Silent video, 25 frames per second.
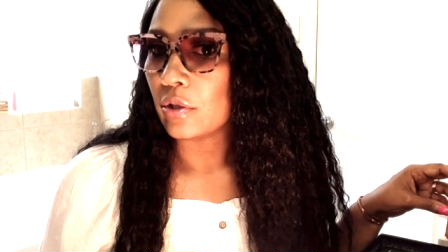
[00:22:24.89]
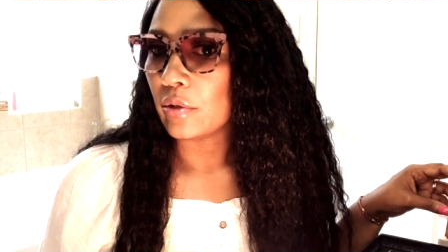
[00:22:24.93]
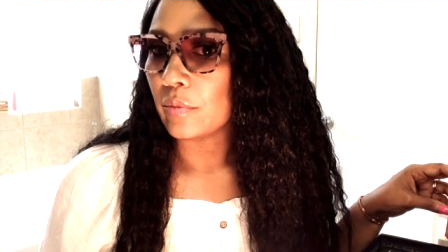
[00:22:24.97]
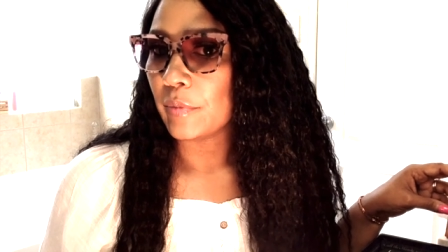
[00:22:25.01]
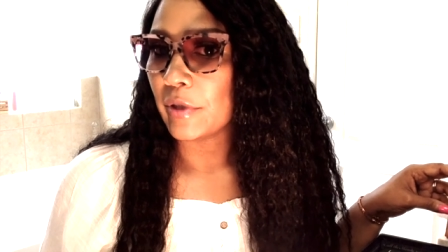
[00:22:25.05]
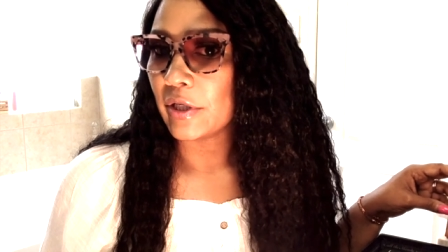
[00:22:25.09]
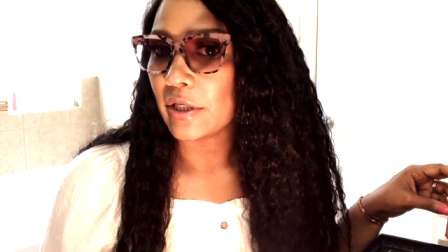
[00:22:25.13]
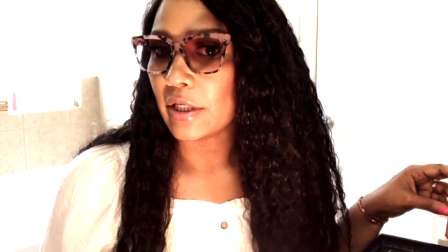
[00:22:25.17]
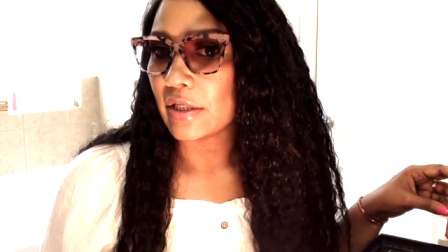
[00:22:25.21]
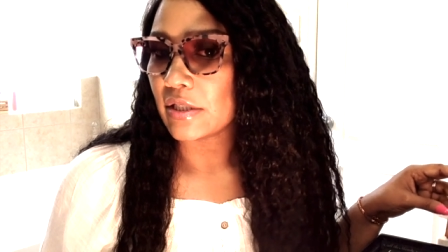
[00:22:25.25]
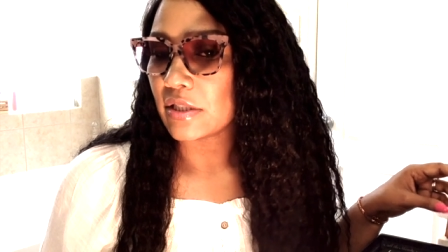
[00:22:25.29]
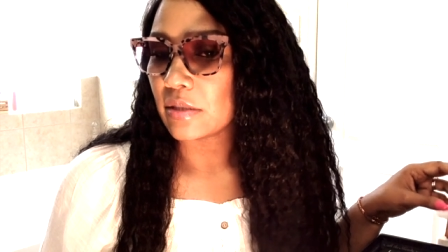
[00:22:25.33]

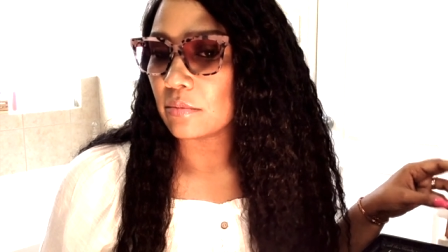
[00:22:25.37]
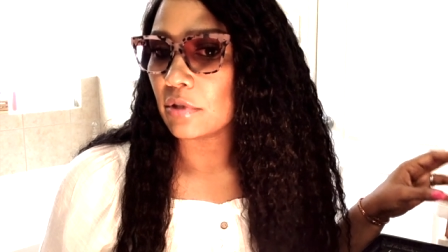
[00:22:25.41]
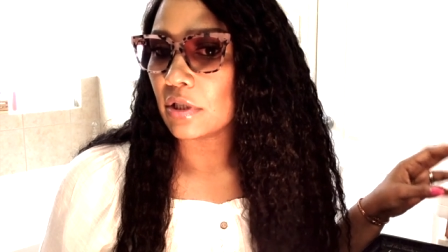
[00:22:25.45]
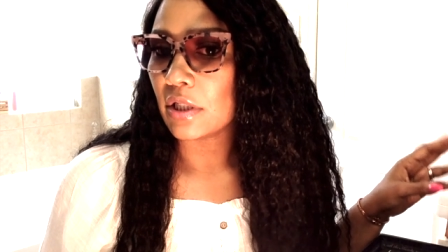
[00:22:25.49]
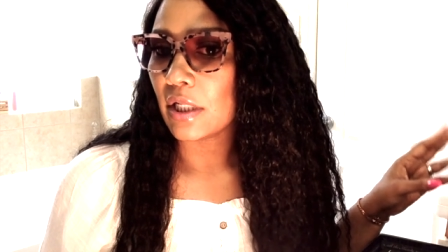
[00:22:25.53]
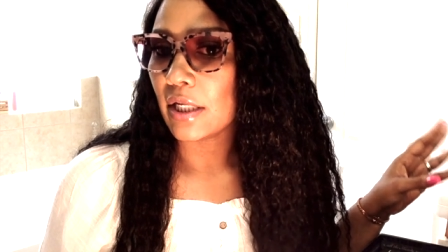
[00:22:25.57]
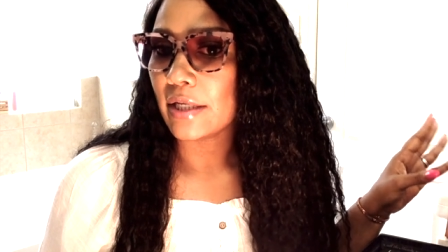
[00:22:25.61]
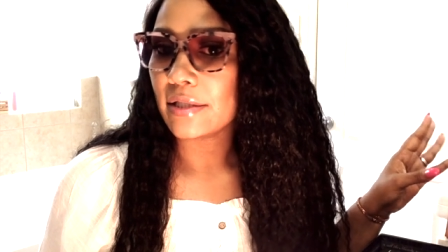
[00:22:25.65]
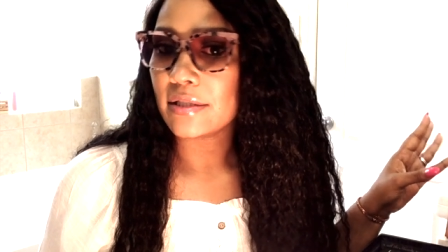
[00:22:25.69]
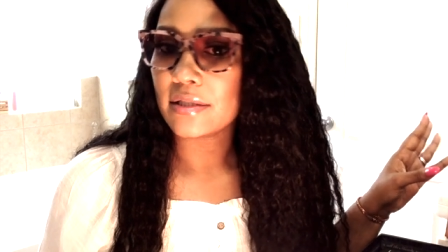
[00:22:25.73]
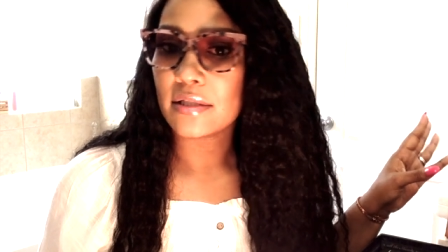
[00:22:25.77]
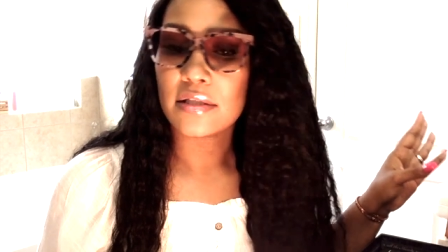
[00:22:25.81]
pick out some
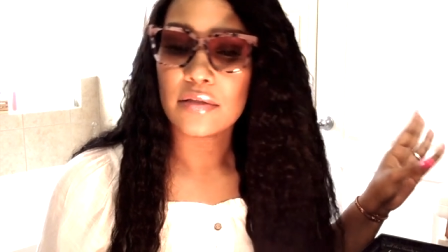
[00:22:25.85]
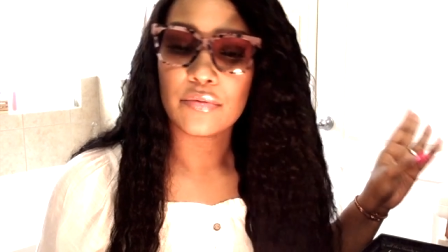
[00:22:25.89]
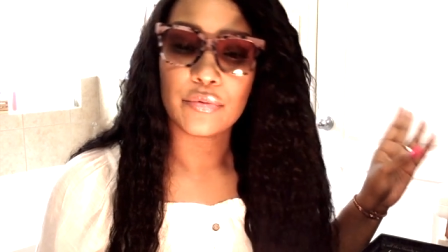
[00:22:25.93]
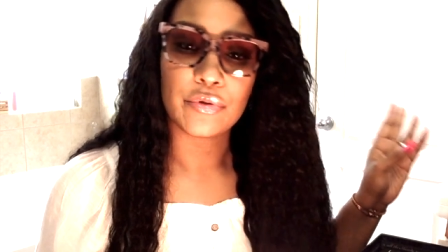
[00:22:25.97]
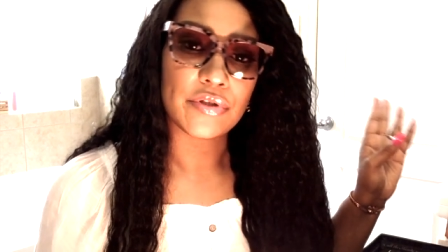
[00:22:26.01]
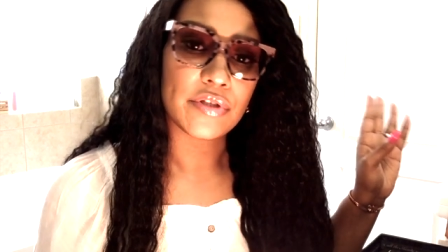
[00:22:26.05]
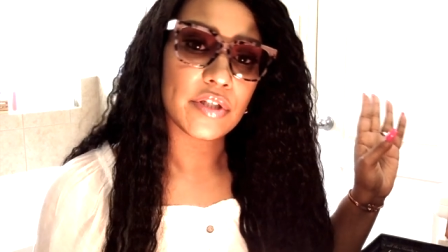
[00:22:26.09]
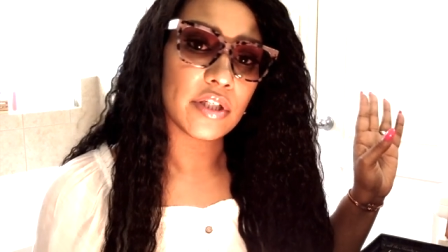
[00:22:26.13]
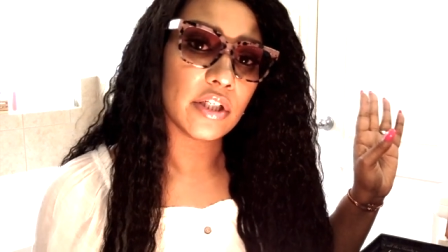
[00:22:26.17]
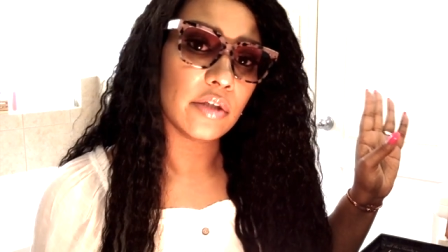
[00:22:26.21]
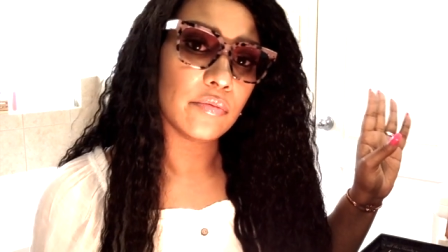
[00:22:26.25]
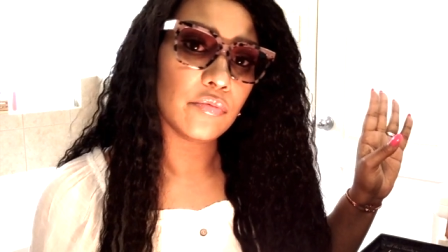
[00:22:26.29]
glasses? We'll
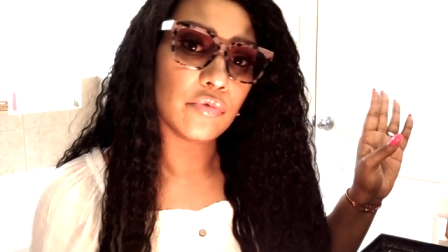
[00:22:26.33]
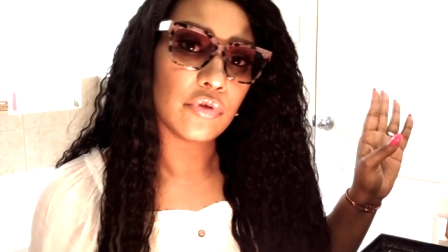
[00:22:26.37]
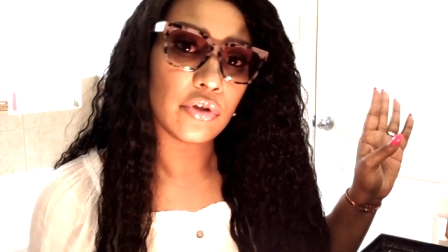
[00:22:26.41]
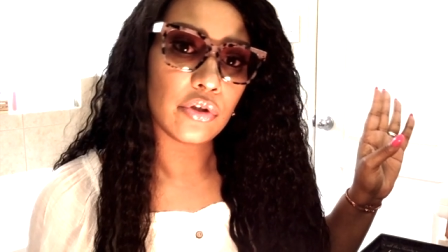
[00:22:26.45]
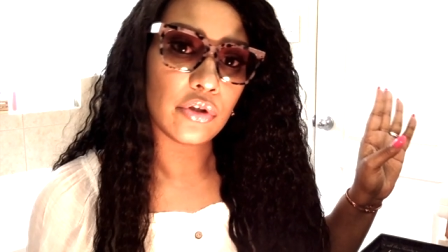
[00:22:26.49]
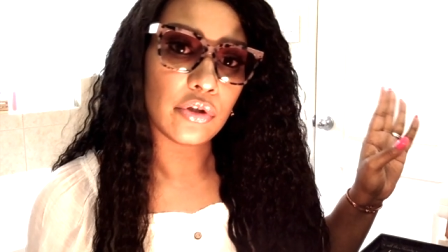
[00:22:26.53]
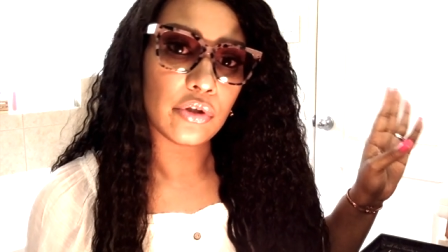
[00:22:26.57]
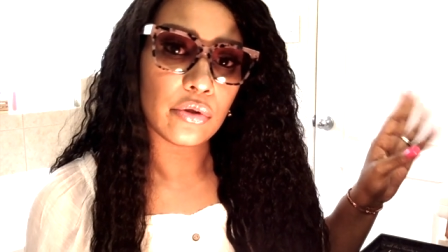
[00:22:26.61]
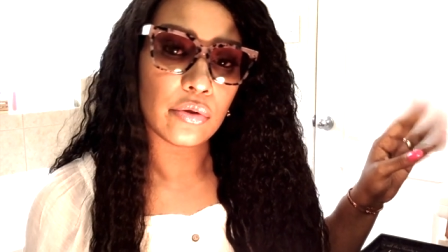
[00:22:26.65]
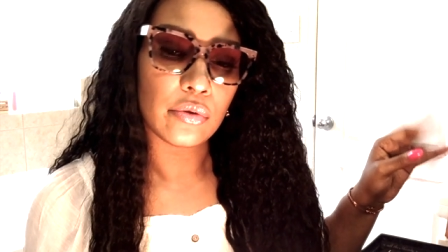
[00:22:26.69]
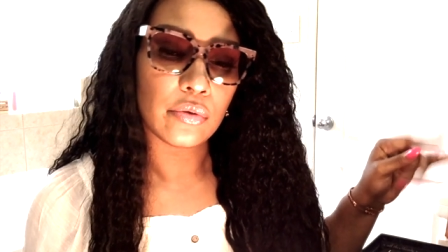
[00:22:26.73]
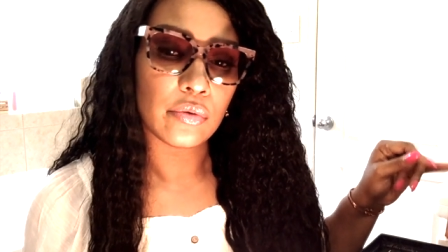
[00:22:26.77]
send them to
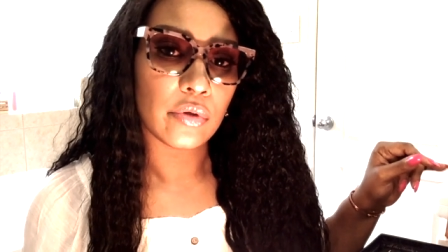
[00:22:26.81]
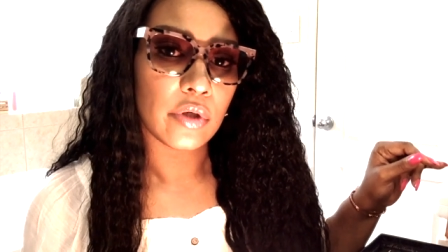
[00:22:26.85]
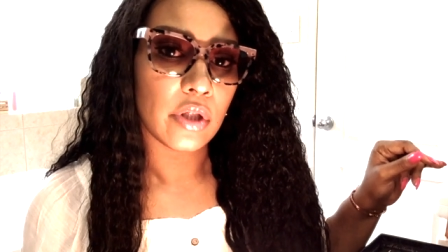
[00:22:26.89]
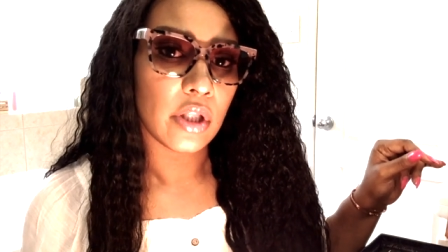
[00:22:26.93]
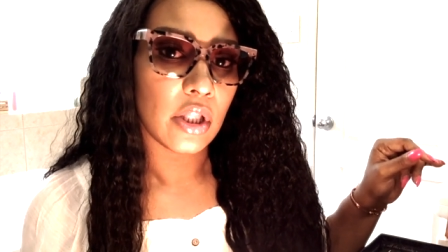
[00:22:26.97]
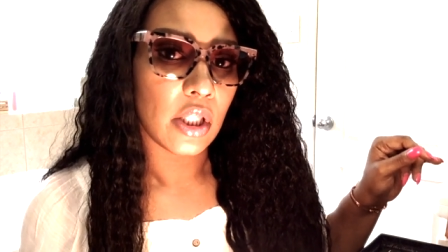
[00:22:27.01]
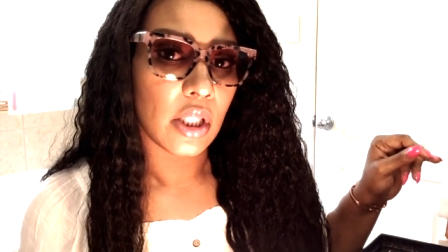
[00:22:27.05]
you.